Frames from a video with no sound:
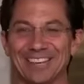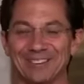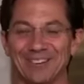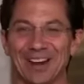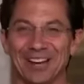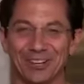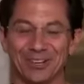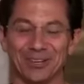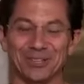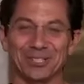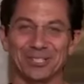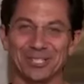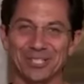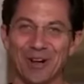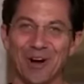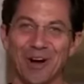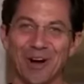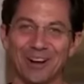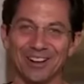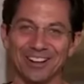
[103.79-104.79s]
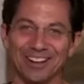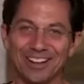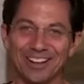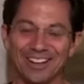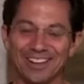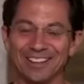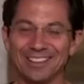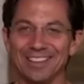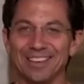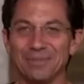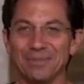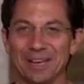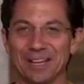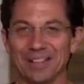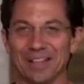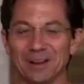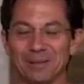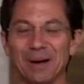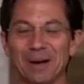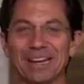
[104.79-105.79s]
They write a good song, they
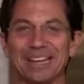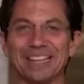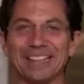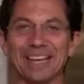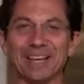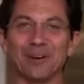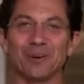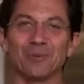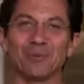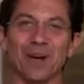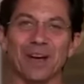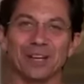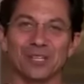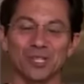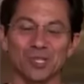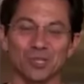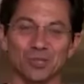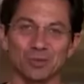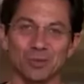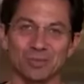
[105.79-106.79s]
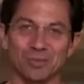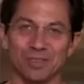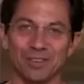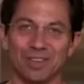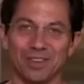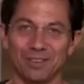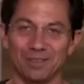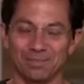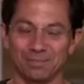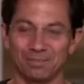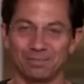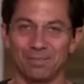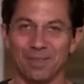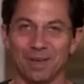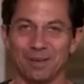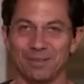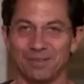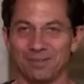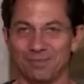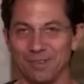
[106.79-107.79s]
make a lot of money, they go write a swim, they,
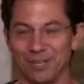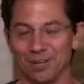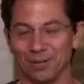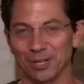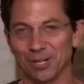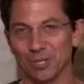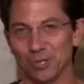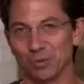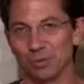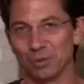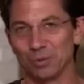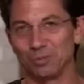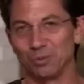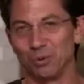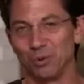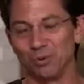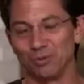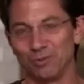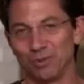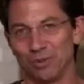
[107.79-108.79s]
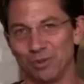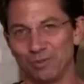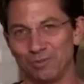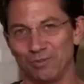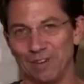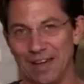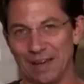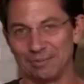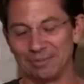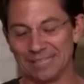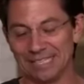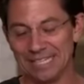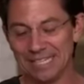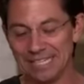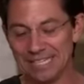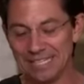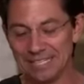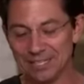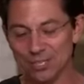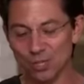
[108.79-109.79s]
they you know, get a swimming pool for their family.
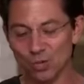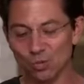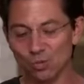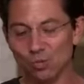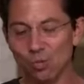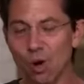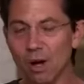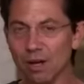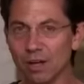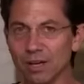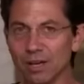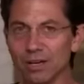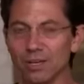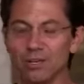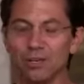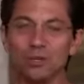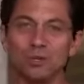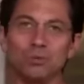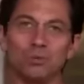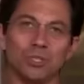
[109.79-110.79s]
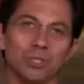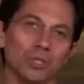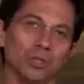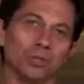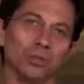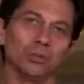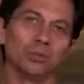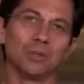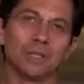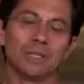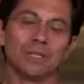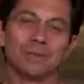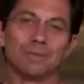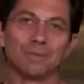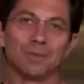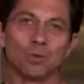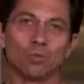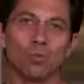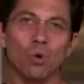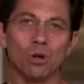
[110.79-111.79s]
So what can you do?
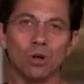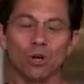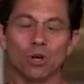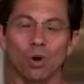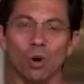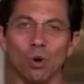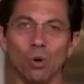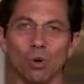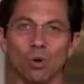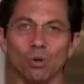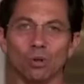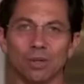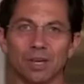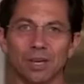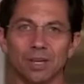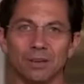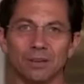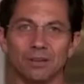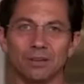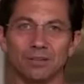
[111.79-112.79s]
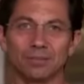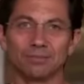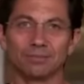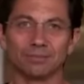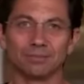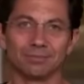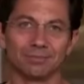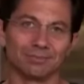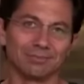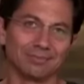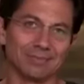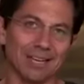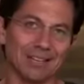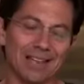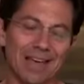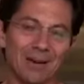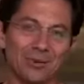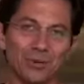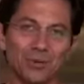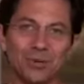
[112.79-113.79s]
What goal can
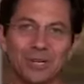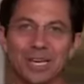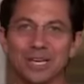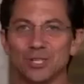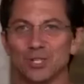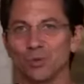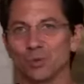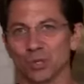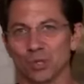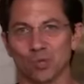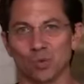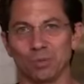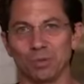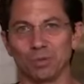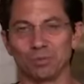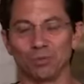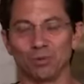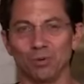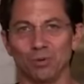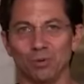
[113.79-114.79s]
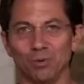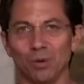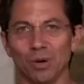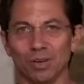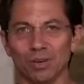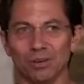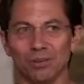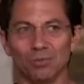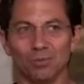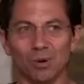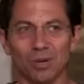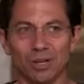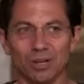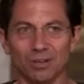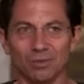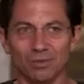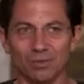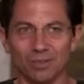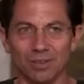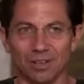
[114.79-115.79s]
allow you to get your swimming pool? What,
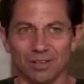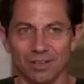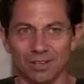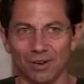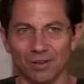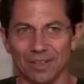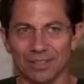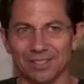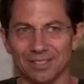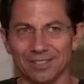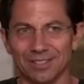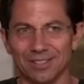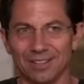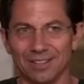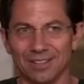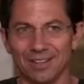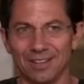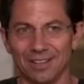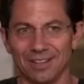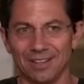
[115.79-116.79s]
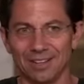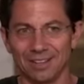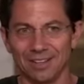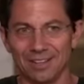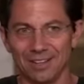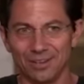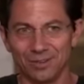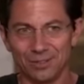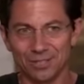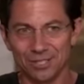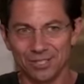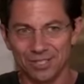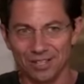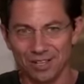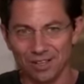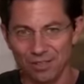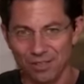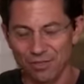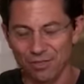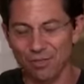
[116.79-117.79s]
what you know, that's, a, you know, just
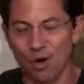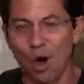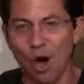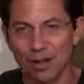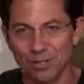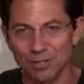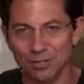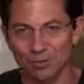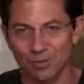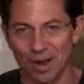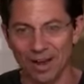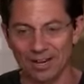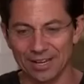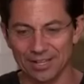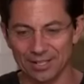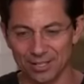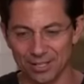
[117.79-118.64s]
a thought, right?